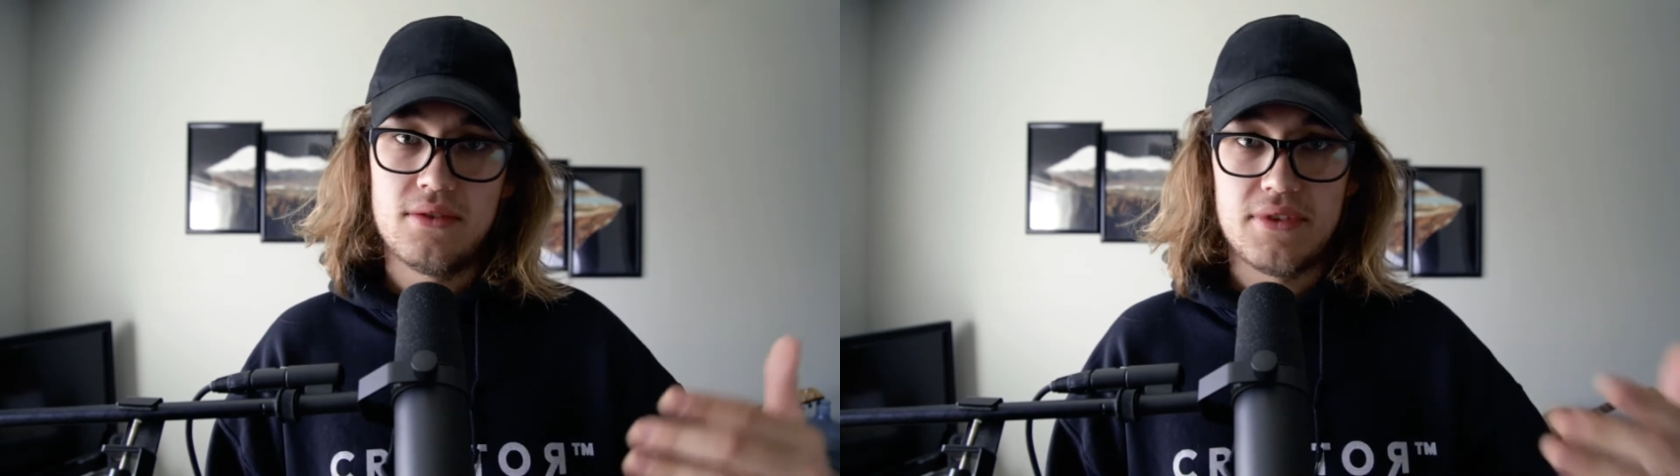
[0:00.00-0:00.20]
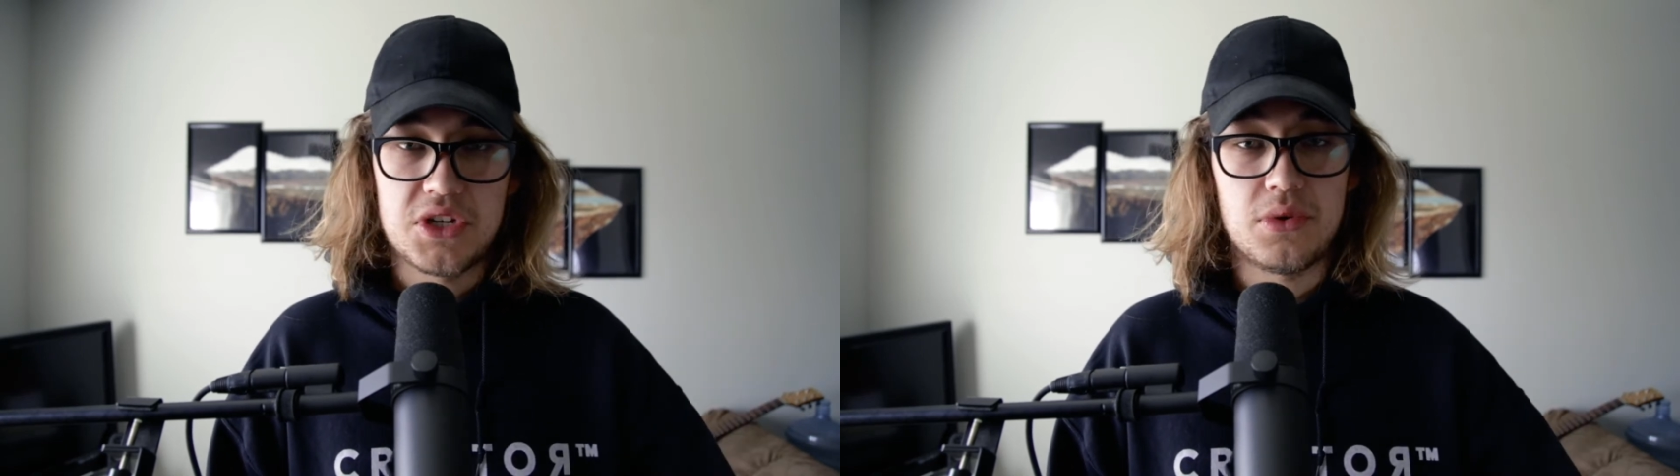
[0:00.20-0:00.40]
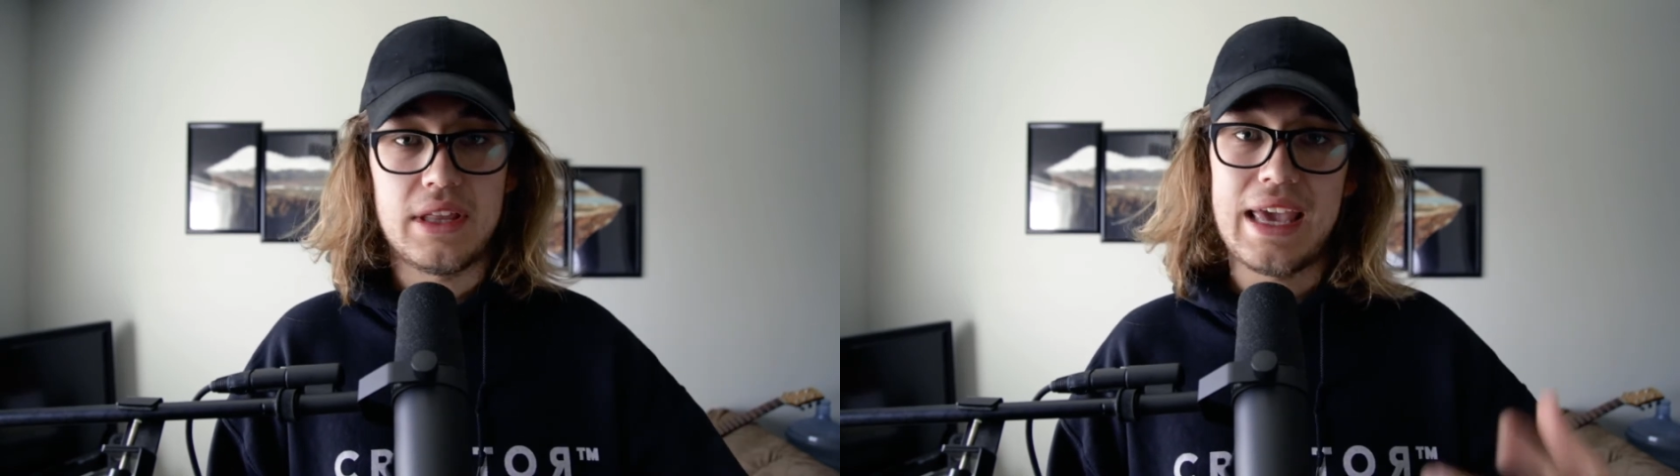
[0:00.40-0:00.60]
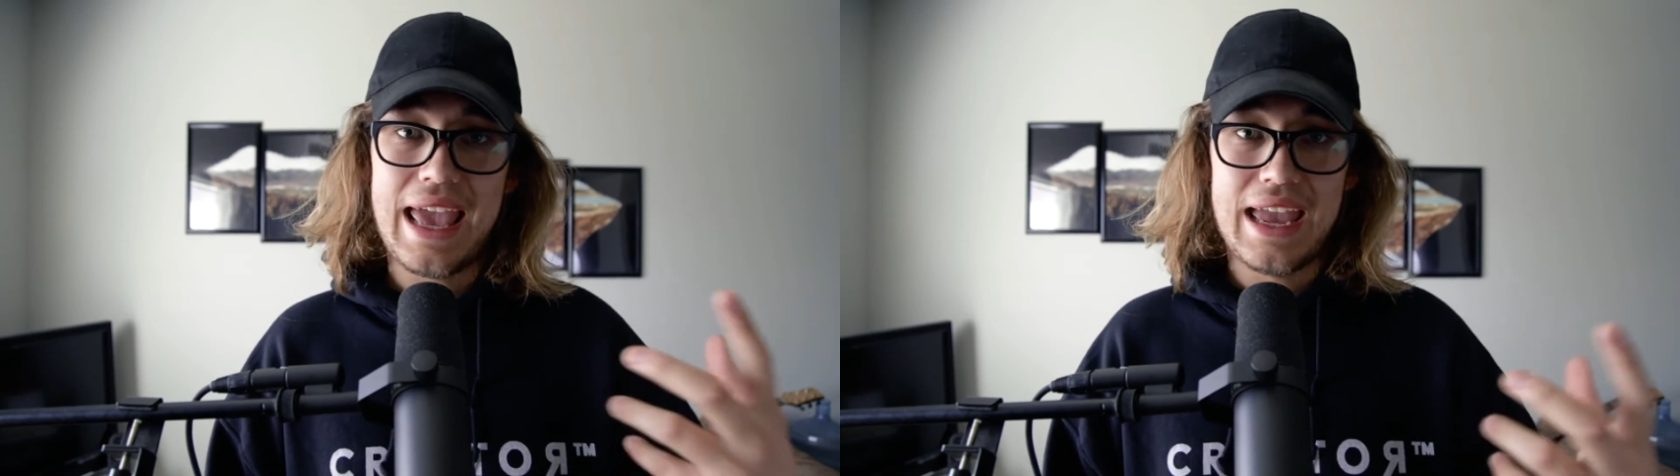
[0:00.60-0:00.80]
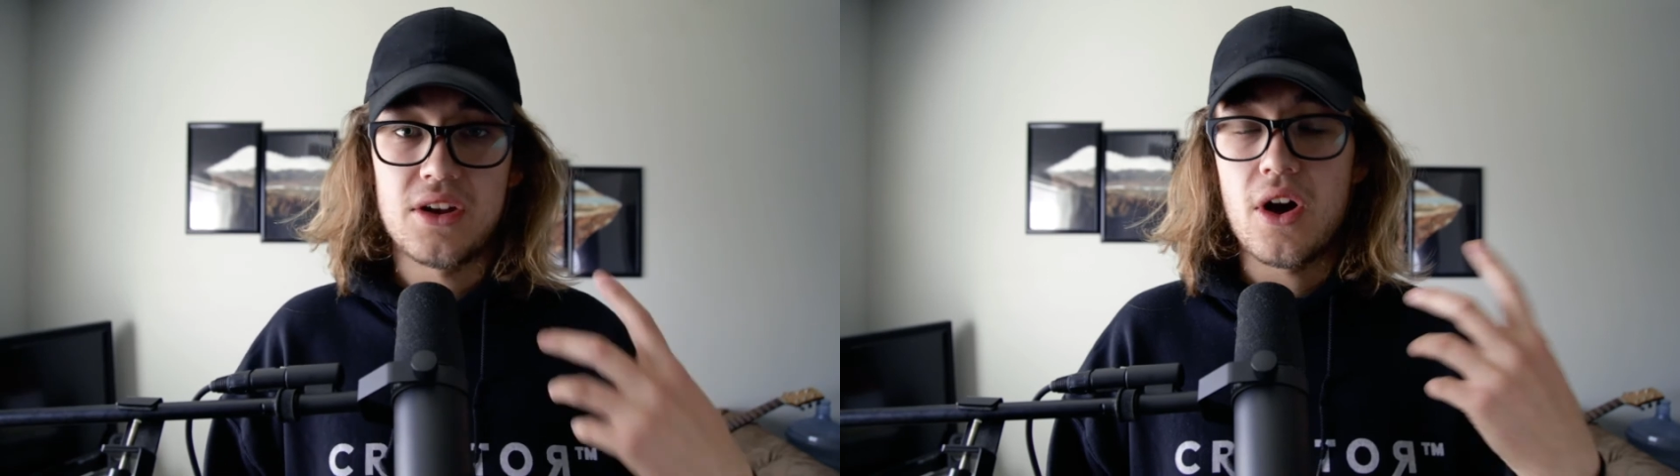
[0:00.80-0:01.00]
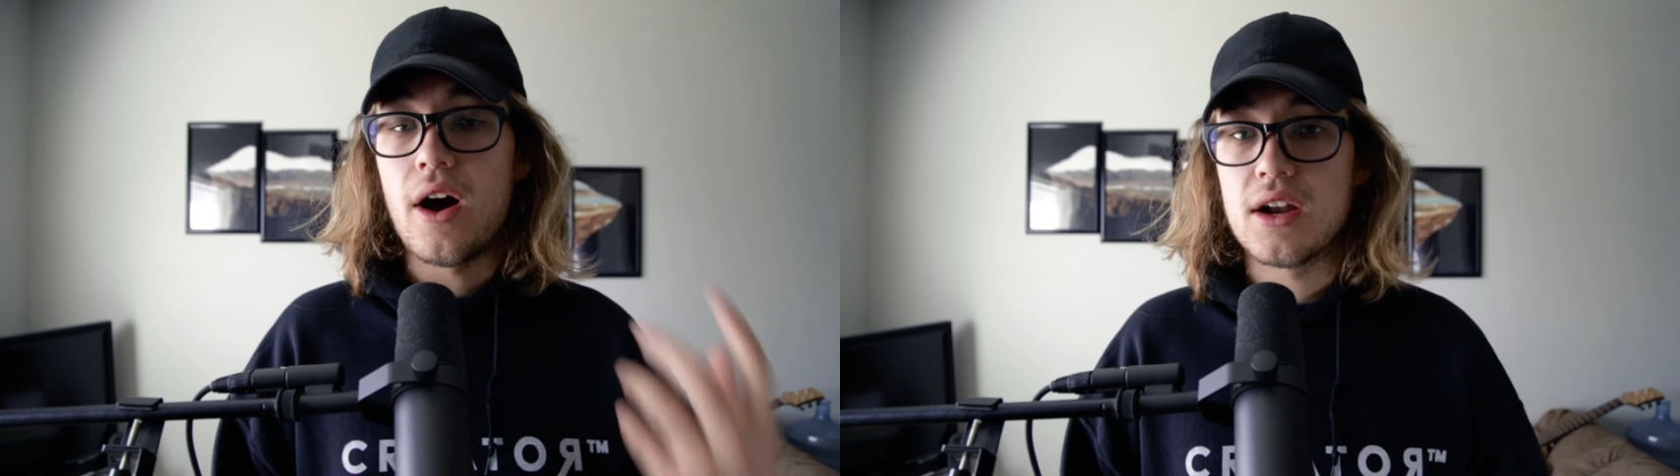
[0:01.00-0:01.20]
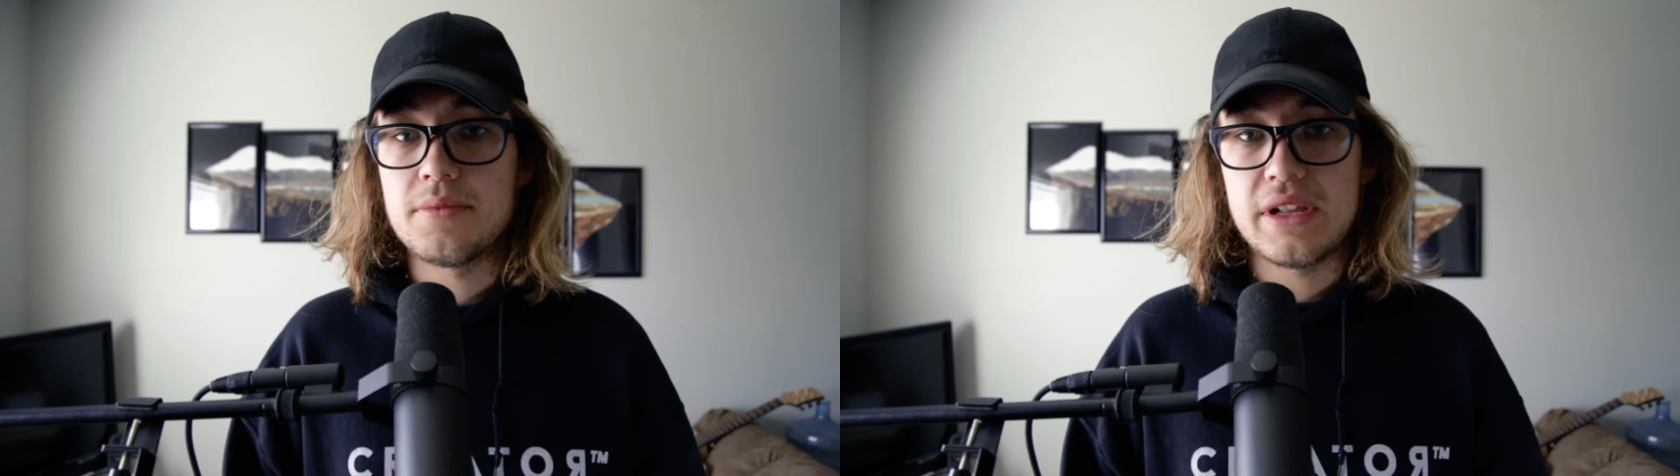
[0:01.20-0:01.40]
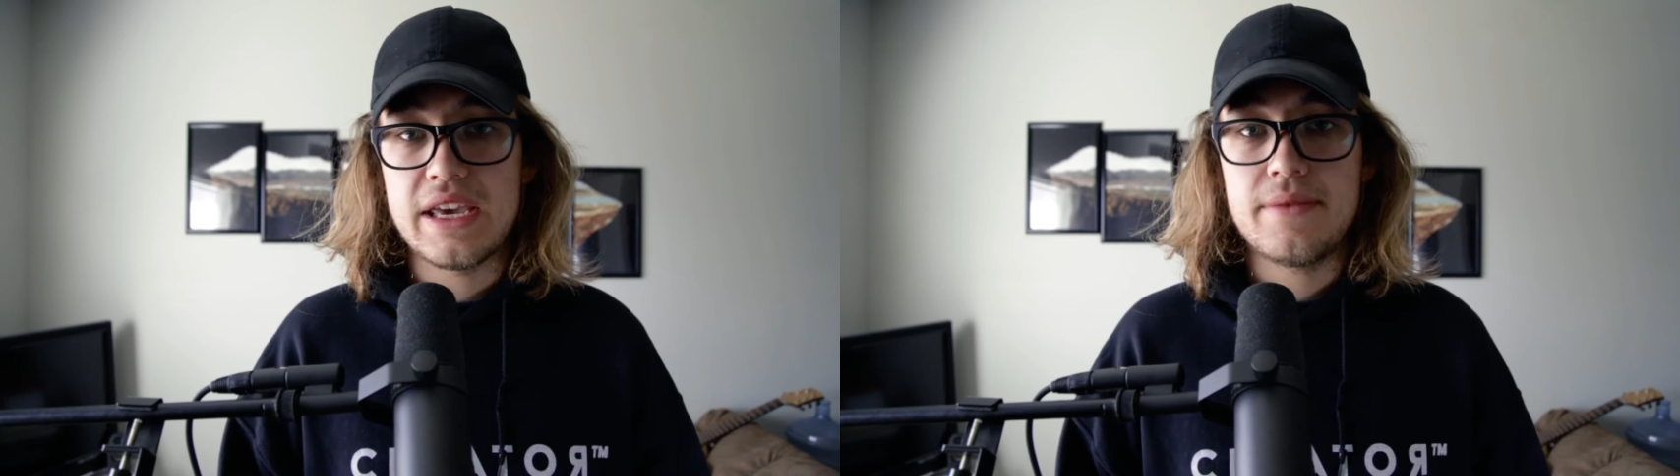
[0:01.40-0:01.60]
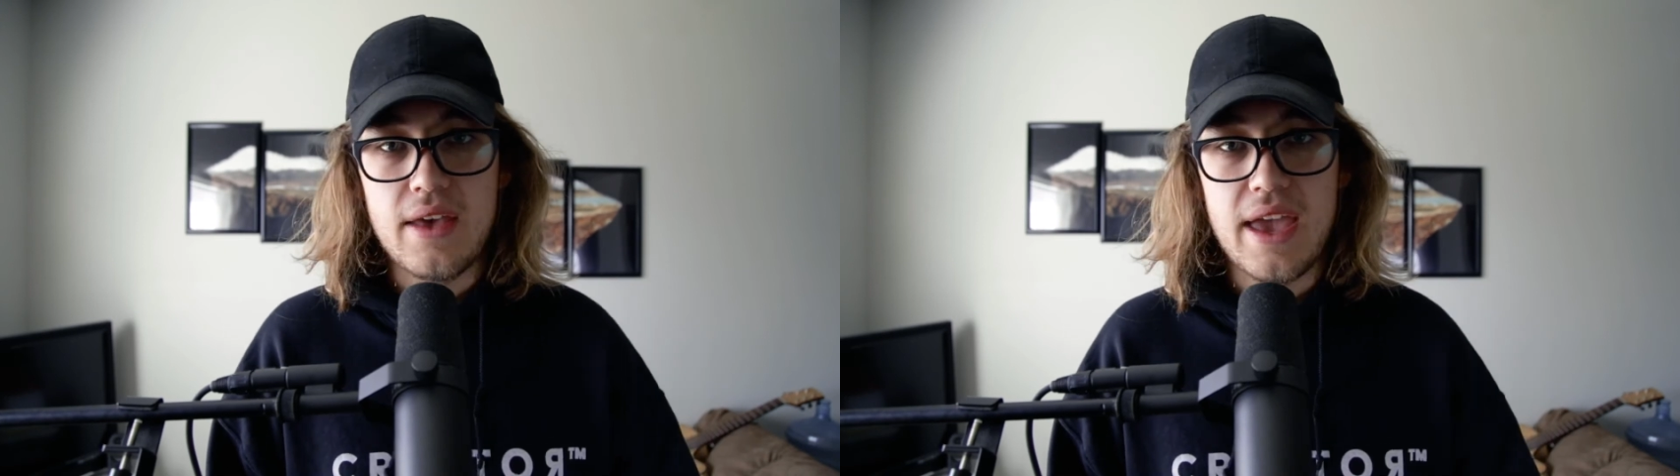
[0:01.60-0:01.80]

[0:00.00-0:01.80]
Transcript: visually and audibly,